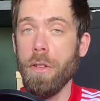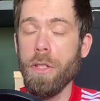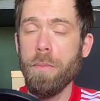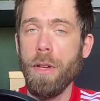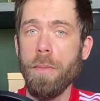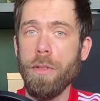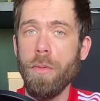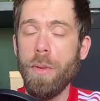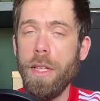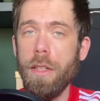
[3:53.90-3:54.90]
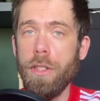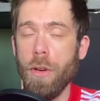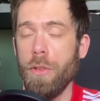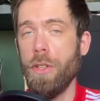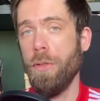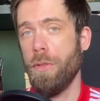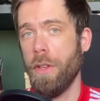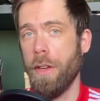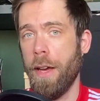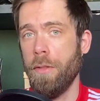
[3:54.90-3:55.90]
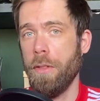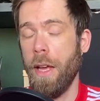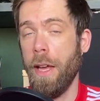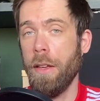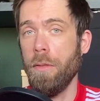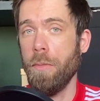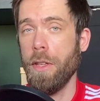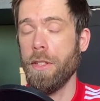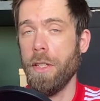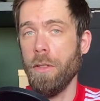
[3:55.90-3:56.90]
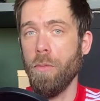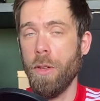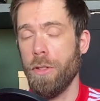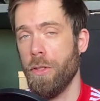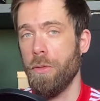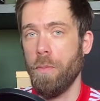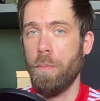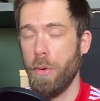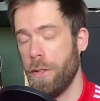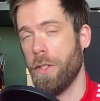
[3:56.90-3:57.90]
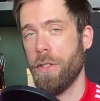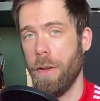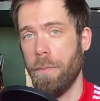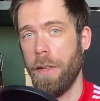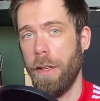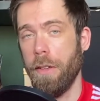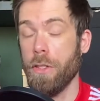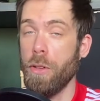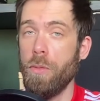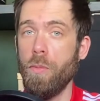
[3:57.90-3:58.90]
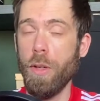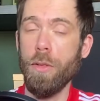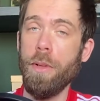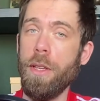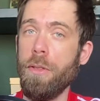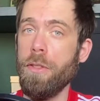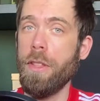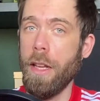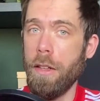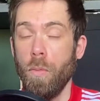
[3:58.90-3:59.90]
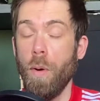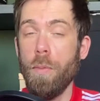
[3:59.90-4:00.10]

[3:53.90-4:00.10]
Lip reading: sometimes we don't use a noun and we still want to point to something. So what do we use then? When we